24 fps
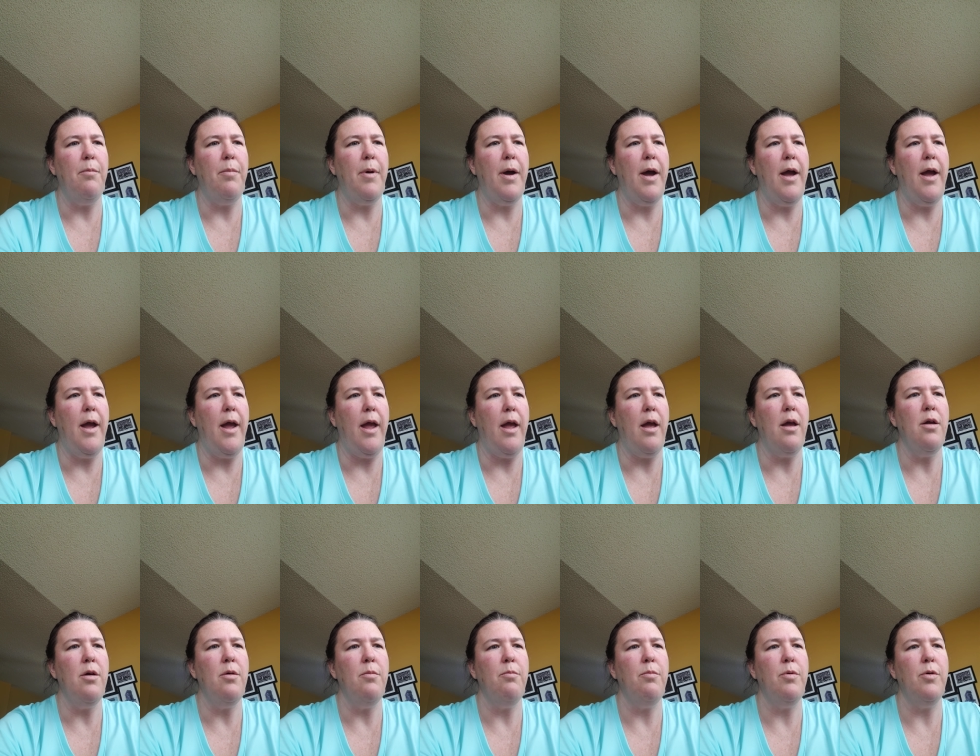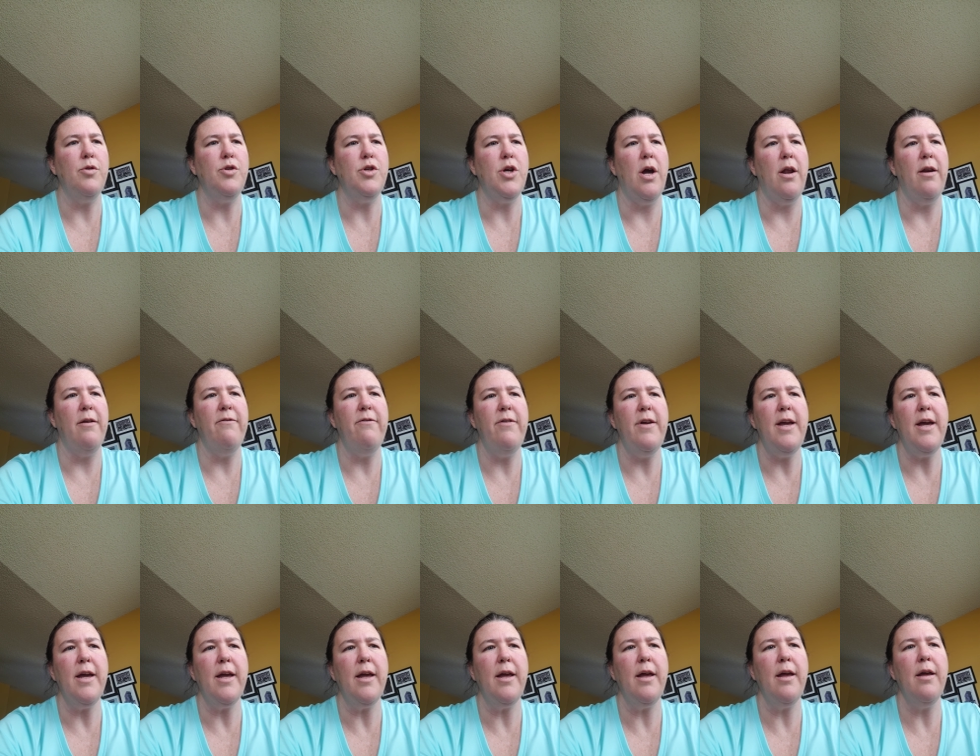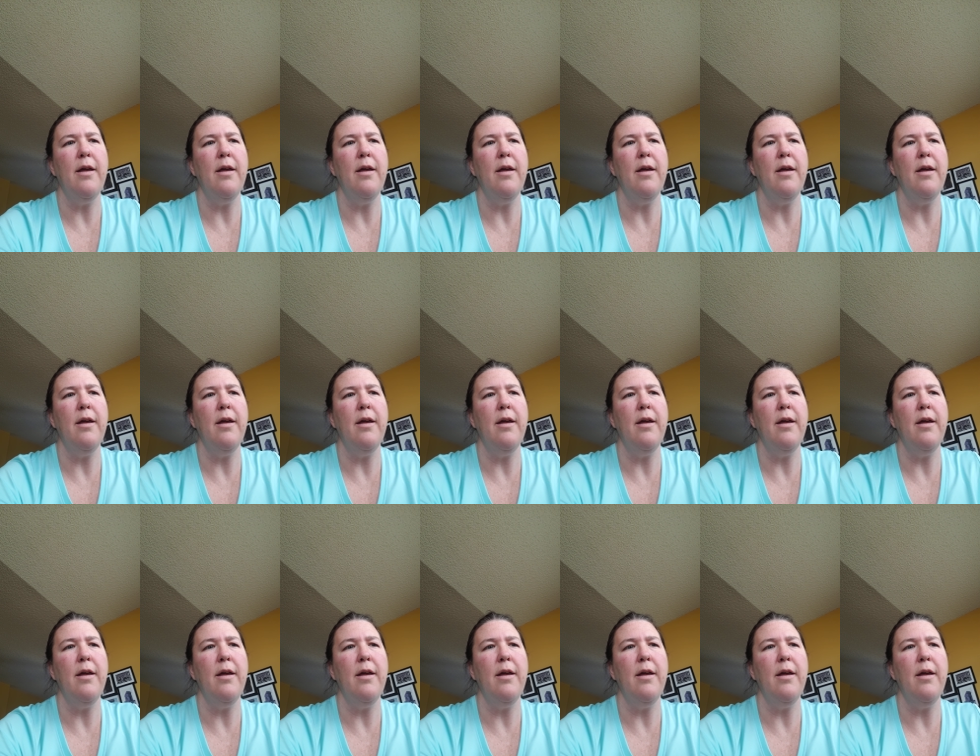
by Bojanovic